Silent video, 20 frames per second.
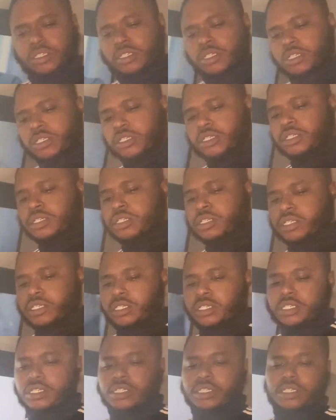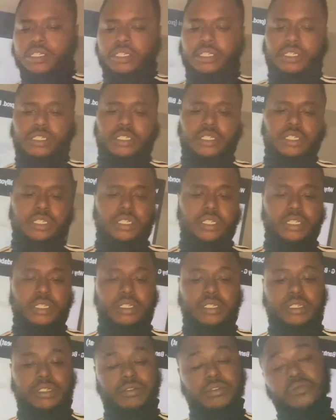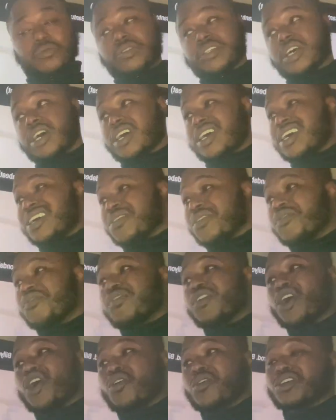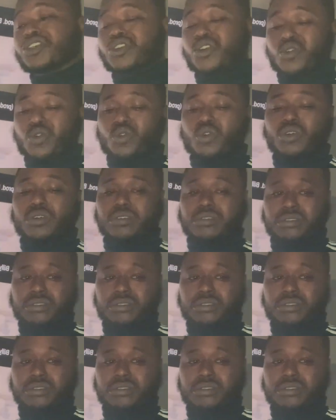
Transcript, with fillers: Miskeen. This was a, flow is cool.